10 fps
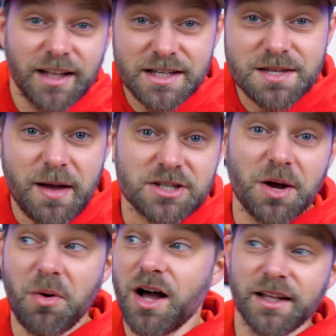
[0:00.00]
That's the match I
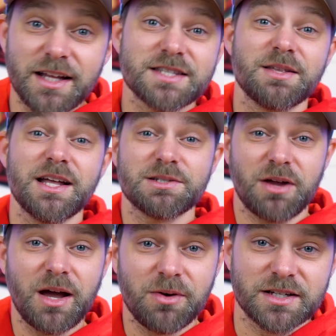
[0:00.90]
want. That's what
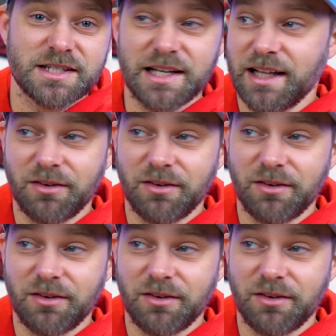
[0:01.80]
I want to see at like